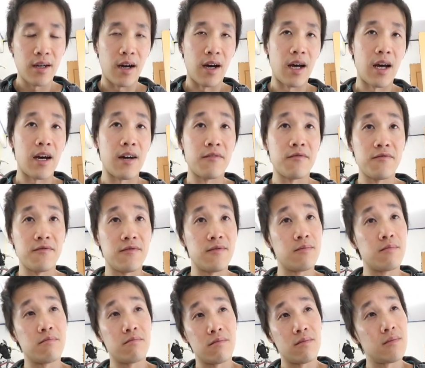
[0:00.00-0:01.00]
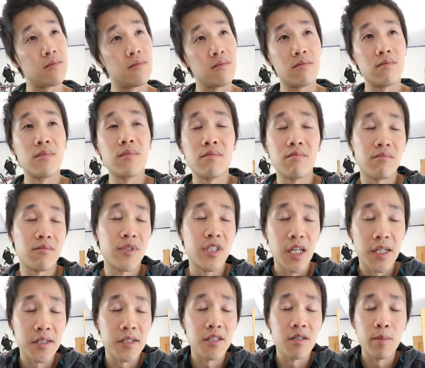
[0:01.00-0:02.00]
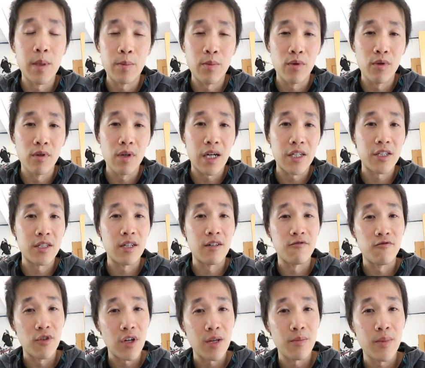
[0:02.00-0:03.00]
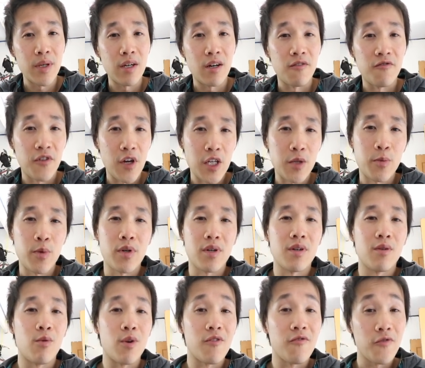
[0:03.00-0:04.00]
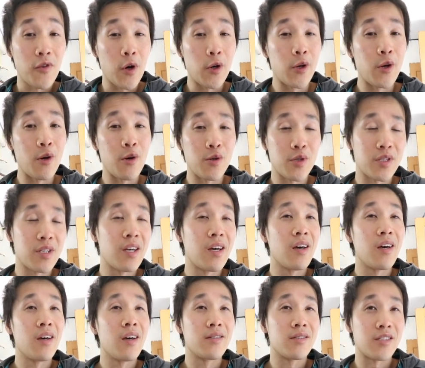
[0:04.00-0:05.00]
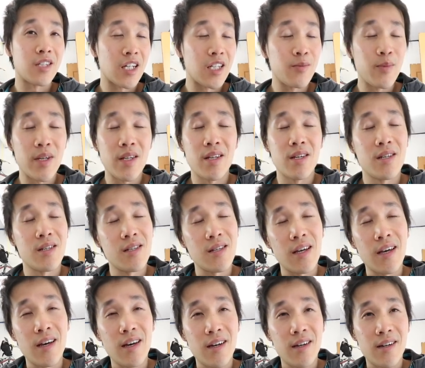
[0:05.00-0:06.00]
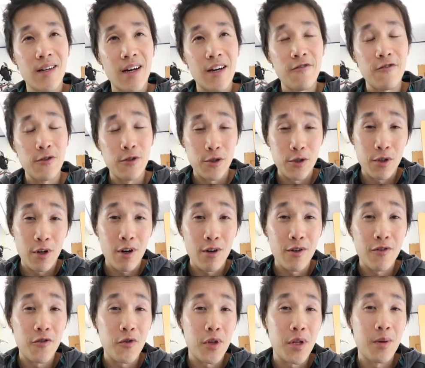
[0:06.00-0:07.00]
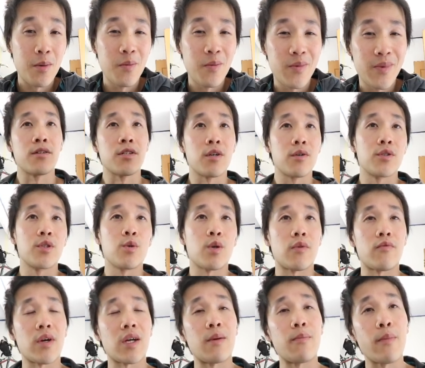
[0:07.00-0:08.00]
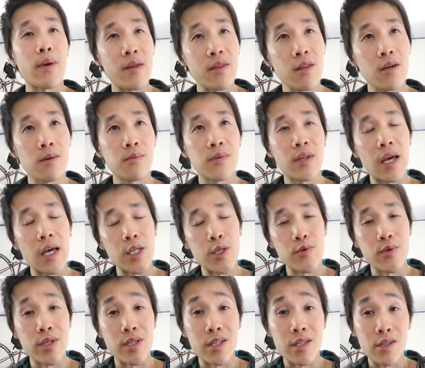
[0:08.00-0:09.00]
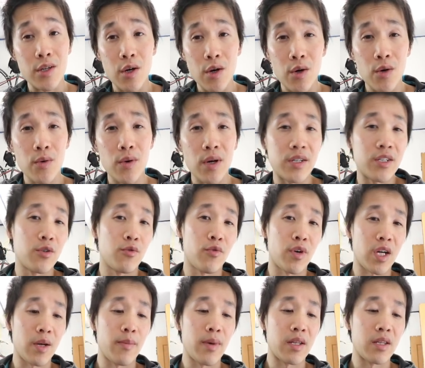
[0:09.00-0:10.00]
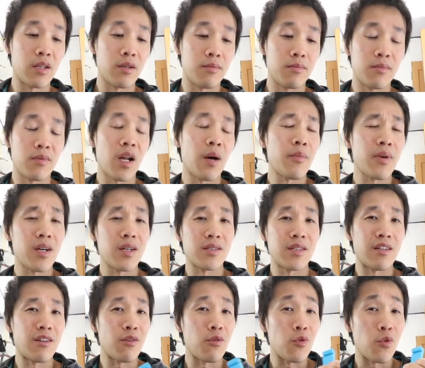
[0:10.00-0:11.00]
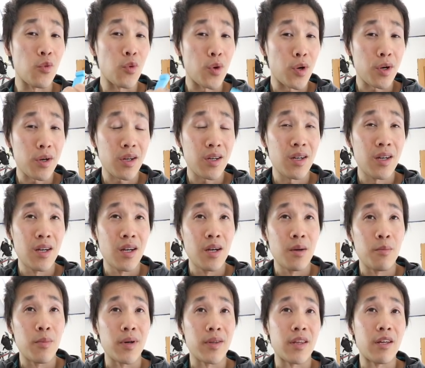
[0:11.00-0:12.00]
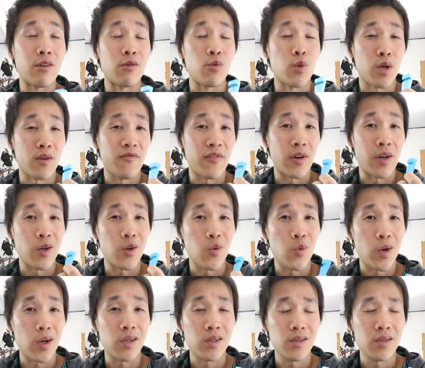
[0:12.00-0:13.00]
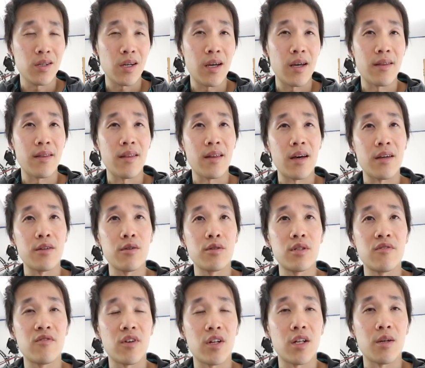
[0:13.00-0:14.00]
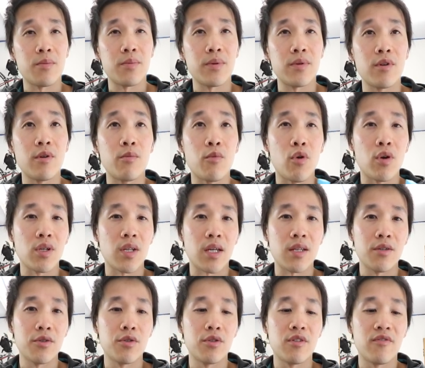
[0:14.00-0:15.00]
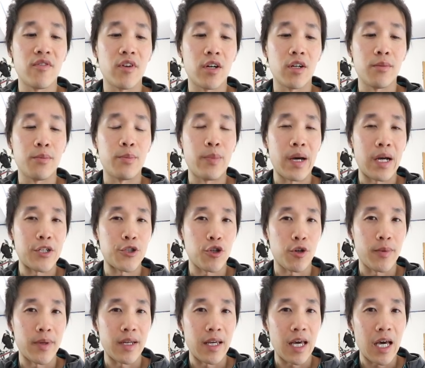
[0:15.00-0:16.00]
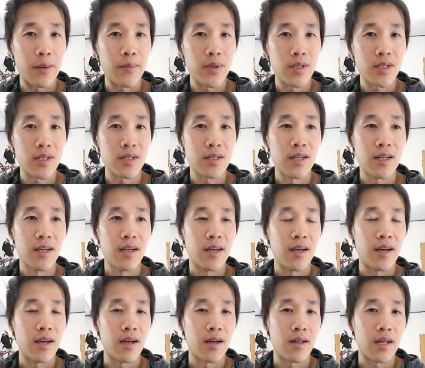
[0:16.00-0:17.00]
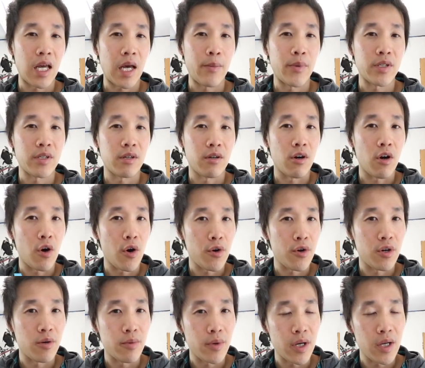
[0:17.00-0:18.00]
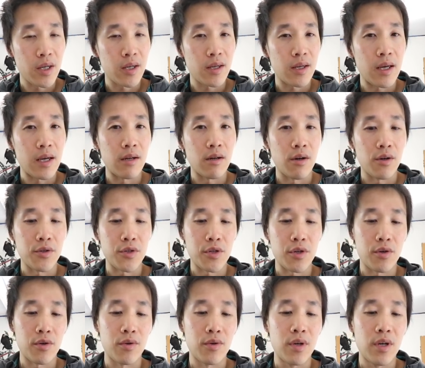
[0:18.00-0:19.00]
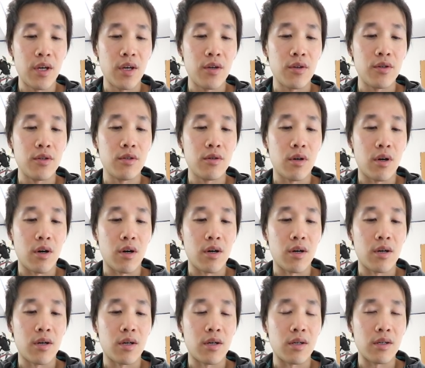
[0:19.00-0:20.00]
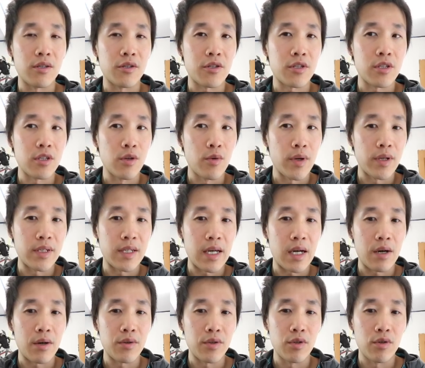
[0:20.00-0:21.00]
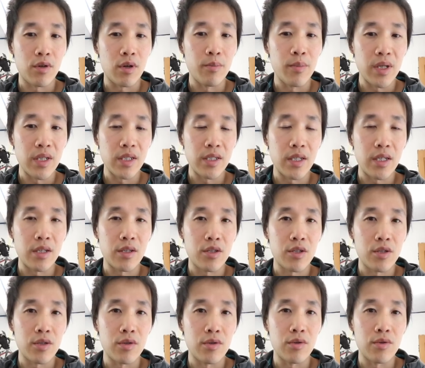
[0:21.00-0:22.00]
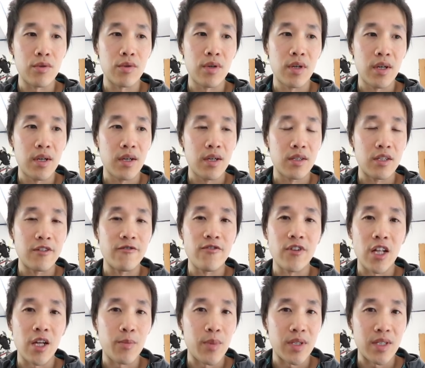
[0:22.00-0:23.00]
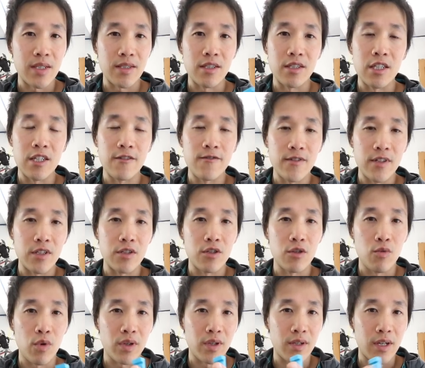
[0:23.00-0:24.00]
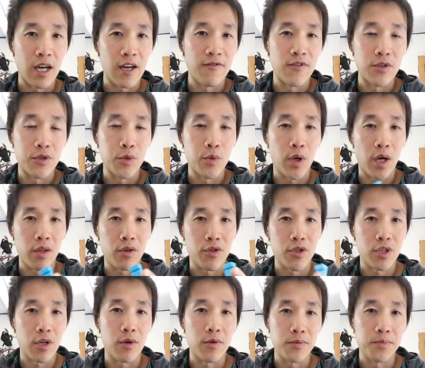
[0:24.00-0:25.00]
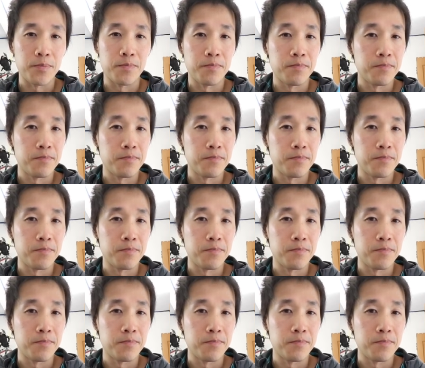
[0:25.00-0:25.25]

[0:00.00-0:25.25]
I have dozens of people who actually have written me on Facebook with photos telling me this, and I feel sorry for them. So do I recommend them? The answer is no, I don't recommend them. Not because they don't work, but they don't work very well, and that you're more likely to develop bad sharpening habits and habits that are harder to break, and also you are slowing down your ability to develop a sensitivity to what the knife is doing on the stone.